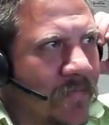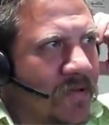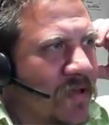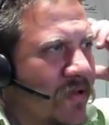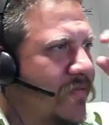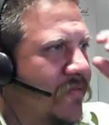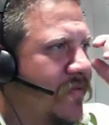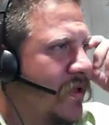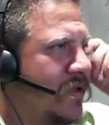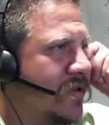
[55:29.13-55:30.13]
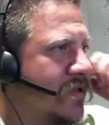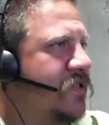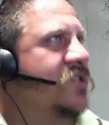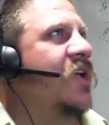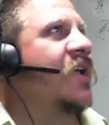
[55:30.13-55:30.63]
Because I don't feel like the
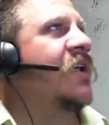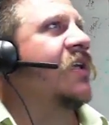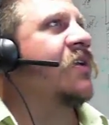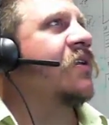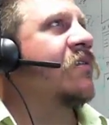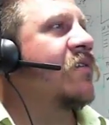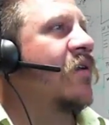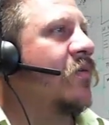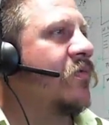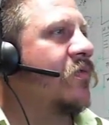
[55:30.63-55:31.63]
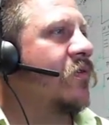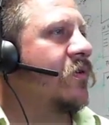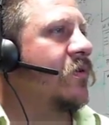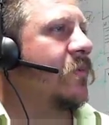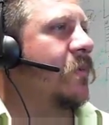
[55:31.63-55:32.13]
stack end is helpful.